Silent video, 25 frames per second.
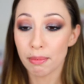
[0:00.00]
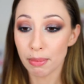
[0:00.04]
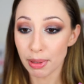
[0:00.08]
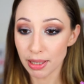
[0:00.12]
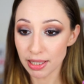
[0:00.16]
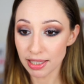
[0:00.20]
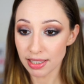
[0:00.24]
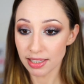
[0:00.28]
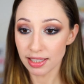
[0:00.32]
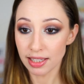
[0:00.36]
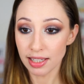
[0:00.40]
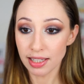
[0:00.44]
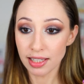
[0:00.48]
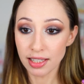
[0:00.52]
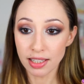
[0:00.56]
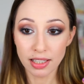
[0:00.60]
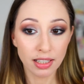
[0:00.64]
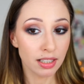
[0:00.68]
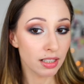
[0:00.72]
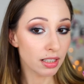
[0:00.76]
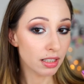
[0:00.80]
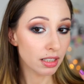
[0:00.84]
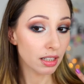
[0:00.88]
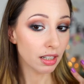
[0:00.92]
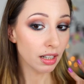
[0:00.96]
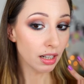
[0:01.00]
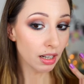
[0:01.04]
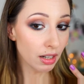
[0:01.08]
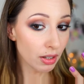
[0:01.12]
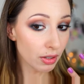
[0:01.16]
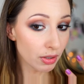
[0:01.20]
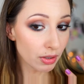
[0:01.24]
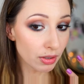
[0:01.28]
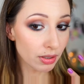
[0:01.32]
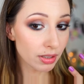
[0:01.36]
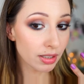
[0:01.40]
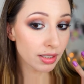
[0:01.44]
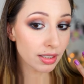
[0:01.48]
My skin
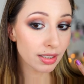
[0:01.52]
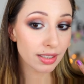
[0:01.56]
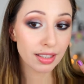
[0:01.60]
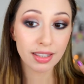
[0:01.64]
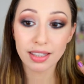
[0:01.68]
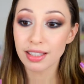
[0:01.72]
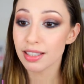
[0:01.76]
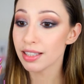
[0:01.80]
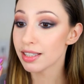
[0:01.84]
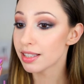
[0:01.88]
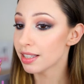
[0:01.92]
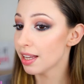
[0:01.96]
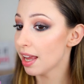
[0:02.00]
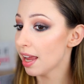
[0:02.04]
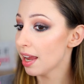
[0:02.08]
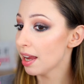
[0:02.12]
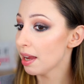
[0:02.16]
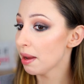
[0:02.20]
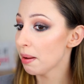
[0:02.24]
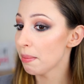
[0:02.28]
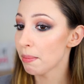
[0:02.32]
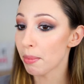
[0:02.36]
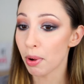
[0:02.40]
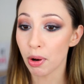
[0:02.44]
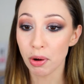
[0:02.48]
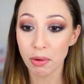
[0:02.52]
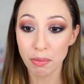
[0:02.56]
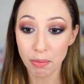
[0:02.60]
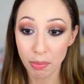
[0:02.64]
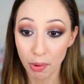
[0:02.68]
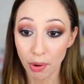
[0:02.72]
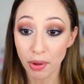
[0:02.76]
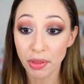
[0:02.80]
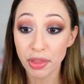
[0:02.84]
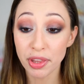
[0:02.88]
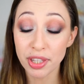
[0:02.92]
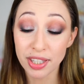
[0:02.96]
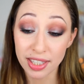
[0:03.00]
looks the same on
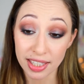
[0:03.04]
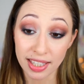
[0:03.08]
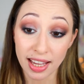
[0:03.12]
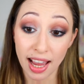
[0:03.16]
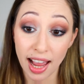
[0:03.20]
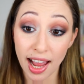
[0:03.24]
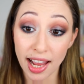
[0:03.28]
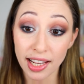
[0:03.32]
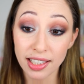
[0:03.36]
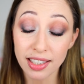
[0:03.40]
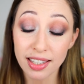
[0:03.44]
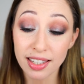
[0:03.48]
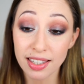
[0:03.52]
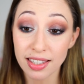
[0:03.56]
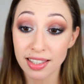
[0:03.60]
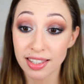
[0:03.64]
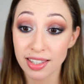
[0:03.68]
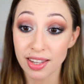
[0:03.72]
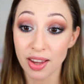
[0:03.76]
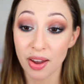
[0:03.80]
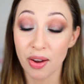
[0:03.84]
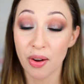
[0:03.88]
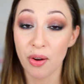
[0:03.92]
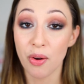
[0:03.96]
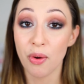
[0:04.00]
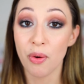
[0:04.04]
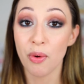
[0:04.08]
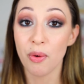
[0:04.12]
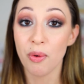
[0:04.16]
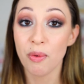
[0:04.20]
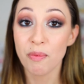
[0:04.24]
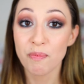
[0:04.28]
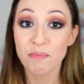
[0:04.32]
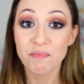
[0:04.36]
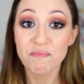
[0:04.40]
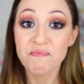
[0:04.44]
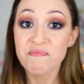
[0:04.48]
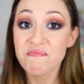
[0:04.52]
both sides,
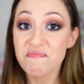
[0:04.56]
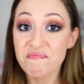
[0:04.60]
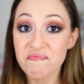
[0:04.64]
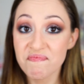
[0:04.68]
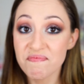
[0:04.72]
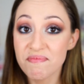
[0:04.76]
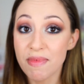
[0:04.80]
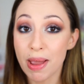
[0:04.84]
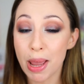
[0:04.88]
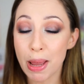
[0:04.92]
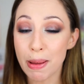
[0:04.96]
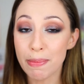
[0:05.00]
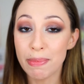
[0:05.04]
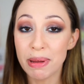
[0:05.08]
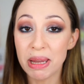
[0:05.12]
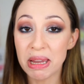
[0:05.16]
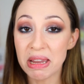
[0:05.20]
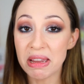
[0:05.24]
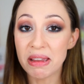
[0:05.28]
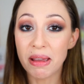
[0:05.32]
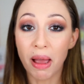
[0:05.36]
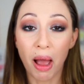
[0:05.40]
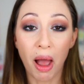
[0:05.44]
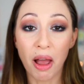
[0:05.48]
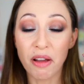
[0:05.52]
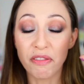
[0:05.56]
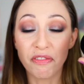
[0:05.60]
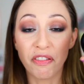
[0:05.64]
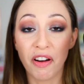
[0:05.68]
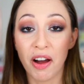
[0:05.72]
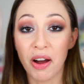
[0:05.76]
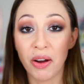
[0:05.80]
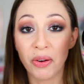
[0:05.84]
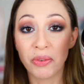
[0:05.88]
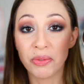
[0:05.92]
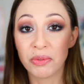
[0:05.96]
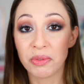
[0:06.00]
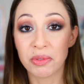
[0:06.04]
so maybe I
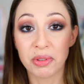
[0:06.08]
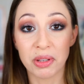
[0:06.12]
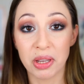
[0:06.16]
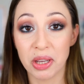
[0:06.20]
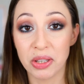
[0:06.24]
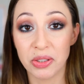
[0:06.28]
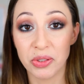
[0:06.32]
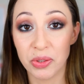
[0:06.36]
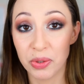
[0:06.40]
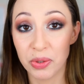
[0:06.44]
found a